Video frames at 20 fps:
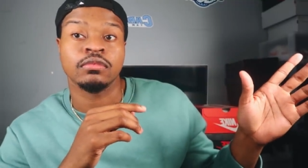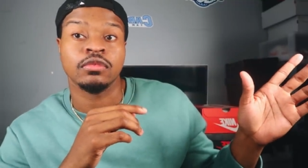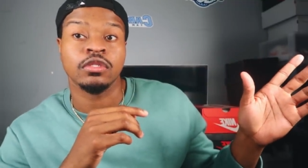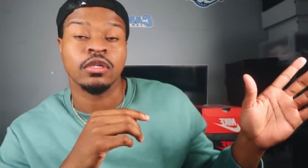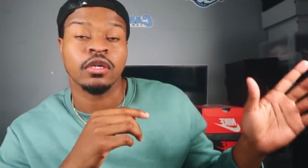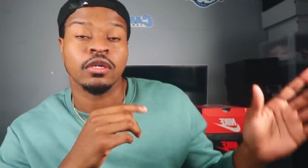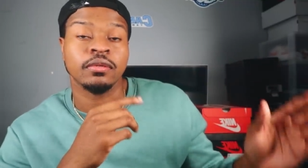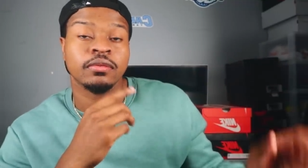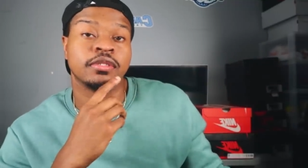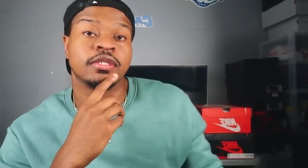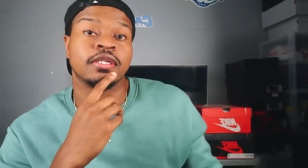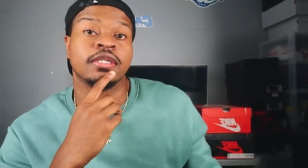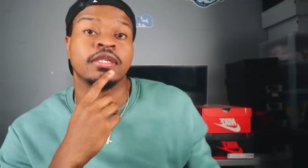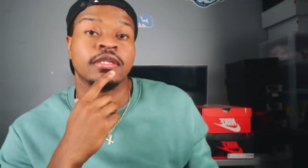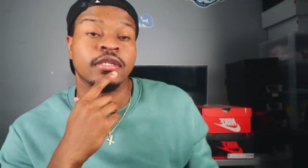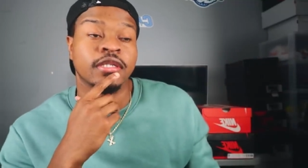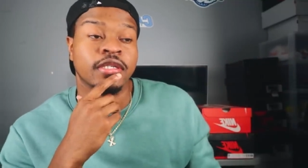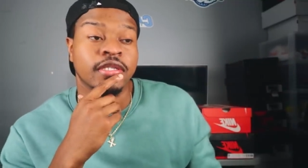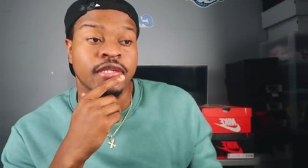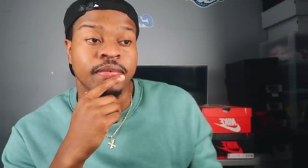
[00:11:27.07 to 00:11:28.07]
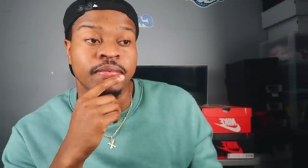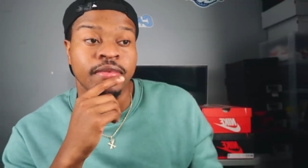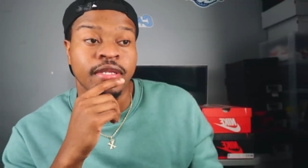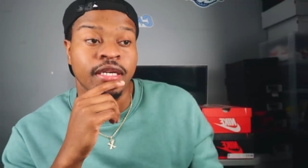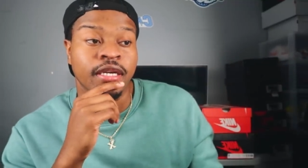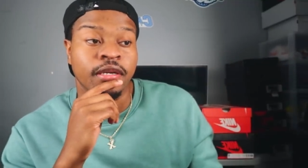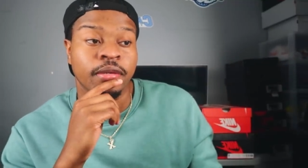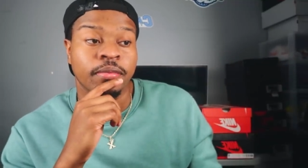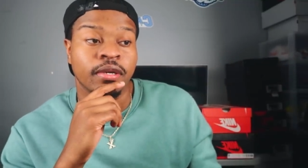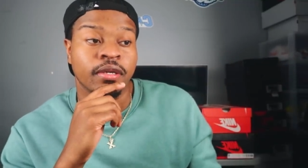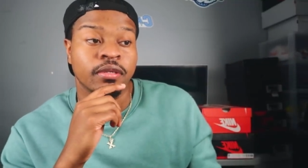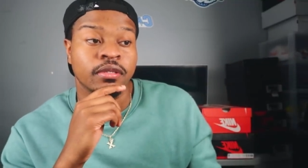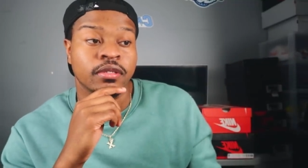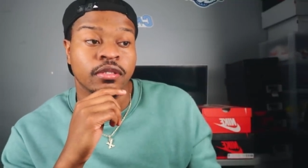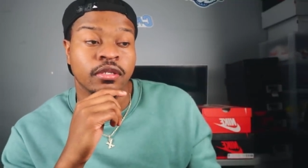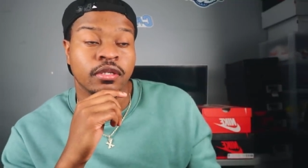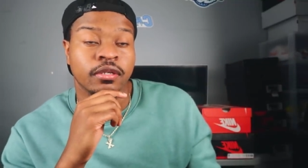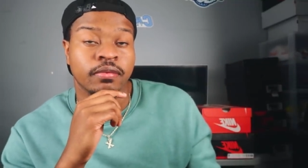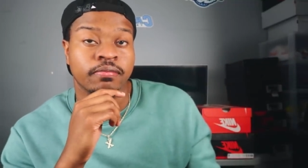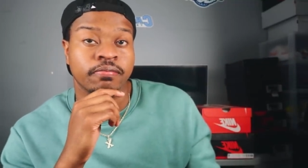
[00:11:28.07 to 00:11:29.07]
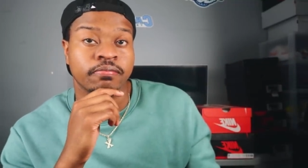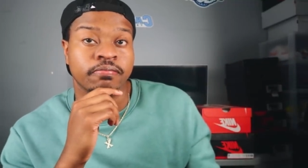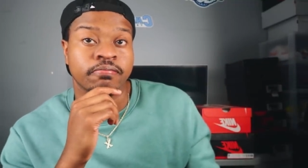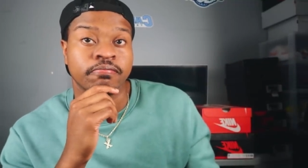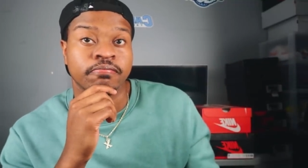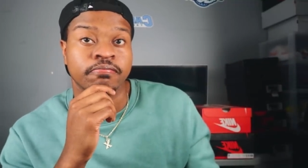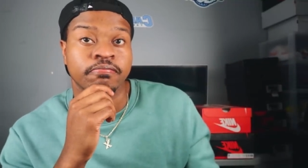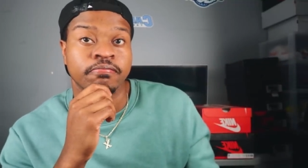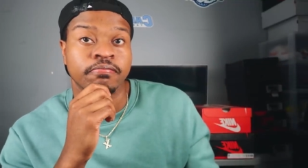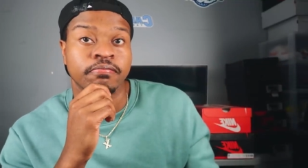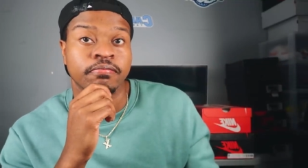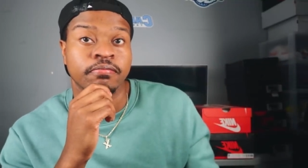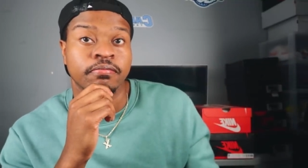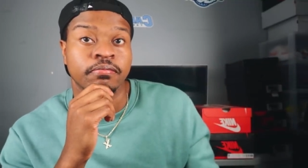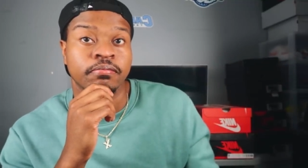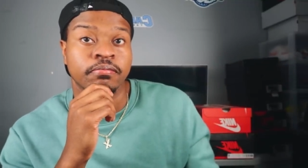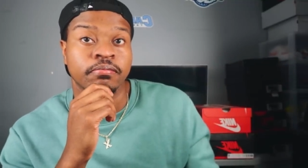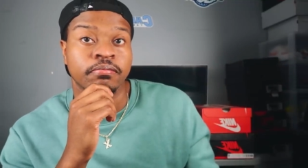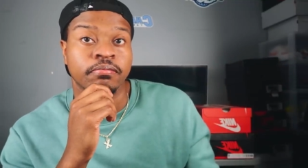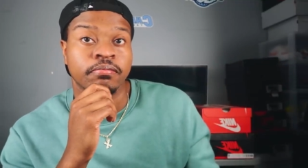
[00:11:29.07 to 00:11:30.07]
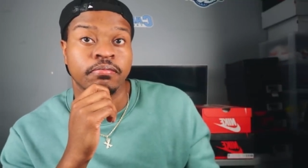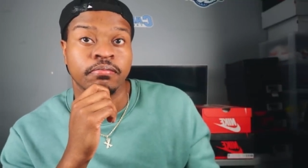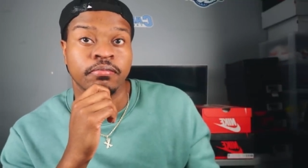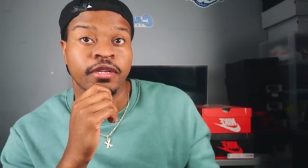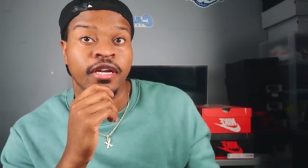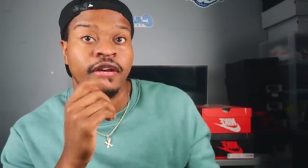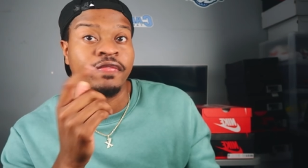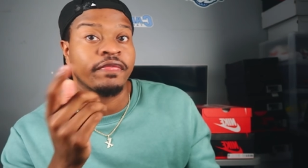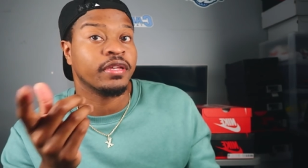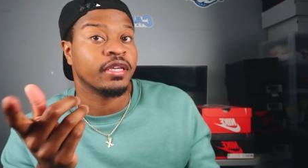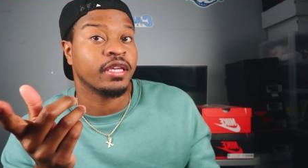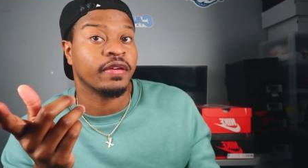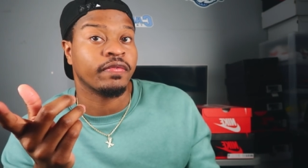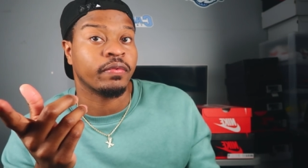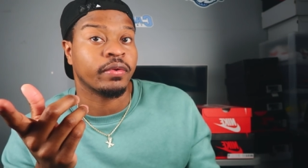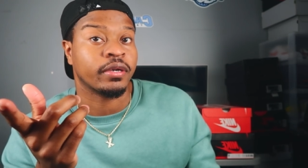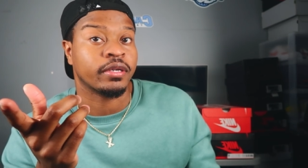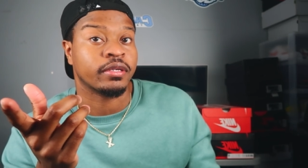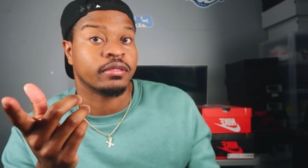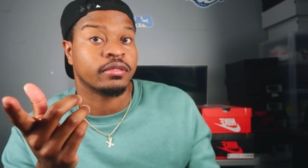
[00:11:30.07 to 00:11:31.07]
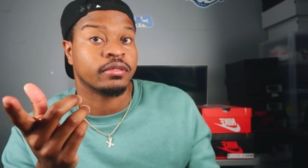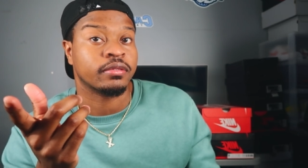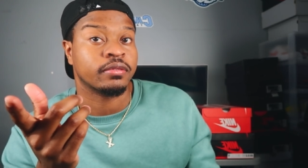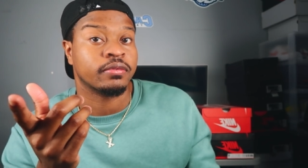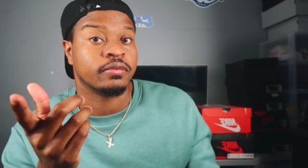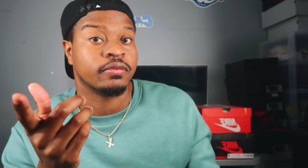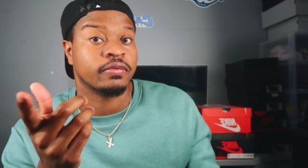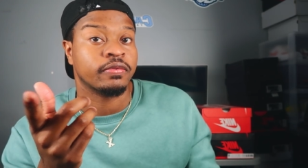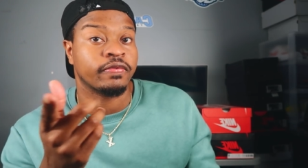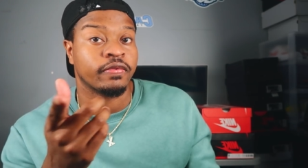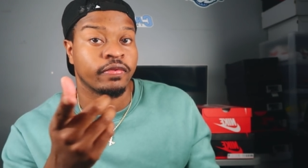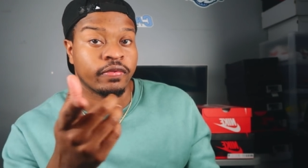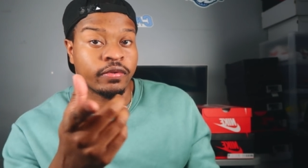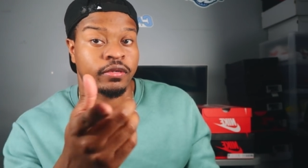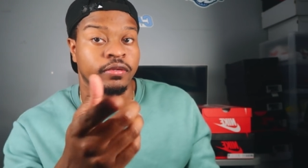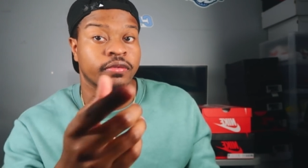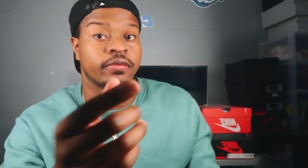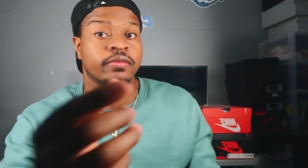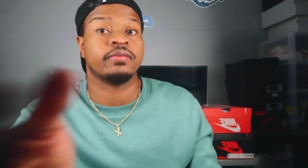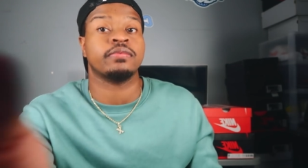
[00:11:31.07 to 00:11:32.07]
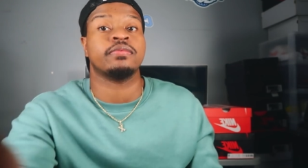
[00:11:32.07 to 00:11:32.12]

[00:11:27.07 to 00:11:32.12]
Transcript: You know what I'm saying? Cause I'm thinking about something. Definitely giveaways, for real.